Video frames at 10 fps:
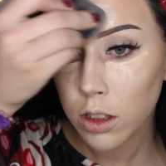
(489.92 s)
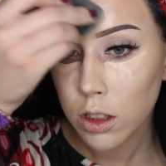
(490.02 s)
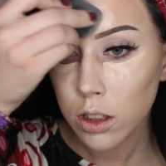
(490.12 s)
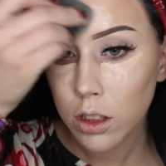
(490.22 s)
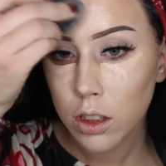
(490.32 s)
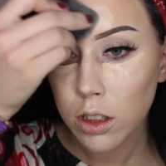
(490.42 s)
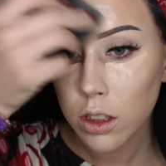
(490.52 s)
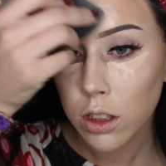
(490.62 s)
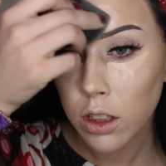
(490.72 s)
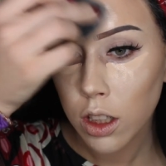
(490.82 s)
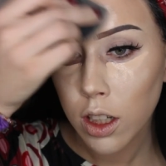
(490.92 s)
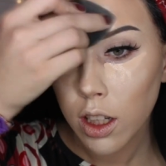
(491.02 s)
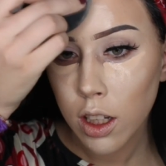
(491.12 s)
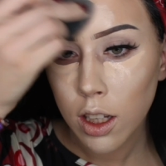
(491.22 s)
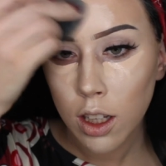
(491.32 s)

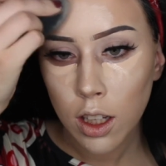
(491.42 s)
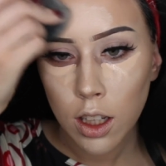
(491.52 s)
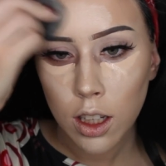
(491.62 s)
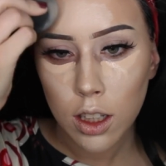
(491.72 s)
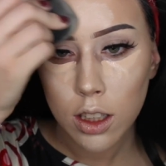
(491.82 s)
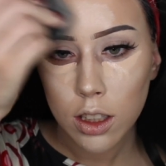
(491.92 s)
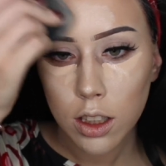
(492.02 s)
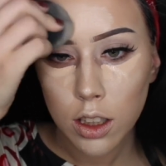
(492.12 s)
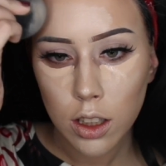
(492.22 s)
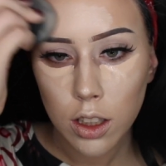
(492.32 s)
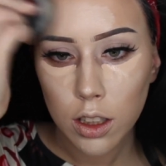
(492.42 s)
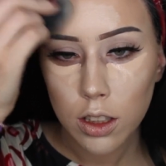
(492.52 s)
Nothing is said.